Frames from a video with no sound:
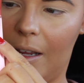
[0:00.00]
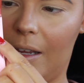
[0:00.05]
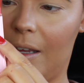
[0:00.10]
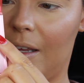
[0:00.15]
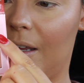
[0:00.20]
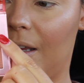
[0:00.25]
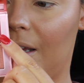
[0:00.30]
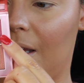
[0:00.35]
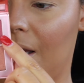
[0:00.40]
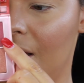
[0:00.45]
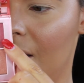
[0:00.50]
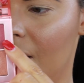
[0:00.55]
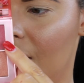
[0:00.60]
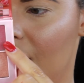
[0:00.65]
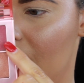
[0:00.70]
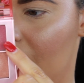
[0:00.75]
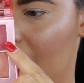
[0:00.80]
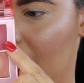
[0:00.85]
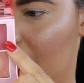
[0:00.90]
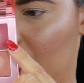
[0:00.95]
here.
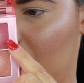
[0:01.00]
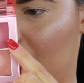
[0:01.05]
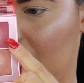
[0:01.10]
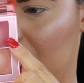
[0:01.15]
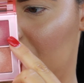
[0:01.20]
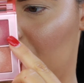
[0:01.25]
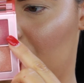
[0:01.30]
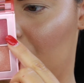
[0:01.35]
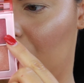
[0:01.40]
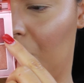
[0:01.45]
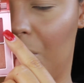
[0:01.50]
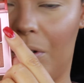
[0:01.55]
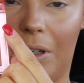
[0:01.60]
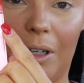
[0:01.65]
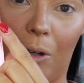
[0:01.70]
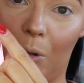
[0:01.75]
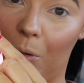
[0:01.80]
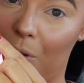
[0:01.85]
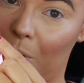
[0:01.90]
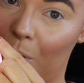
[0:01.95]
This one is called
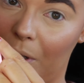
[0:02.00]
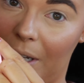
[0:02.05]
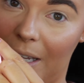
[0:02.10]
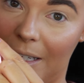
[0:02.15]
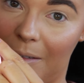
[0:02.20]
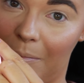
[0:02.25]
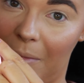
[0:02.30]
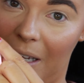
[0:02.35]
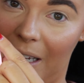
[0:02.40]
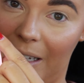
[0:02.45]
Orgasm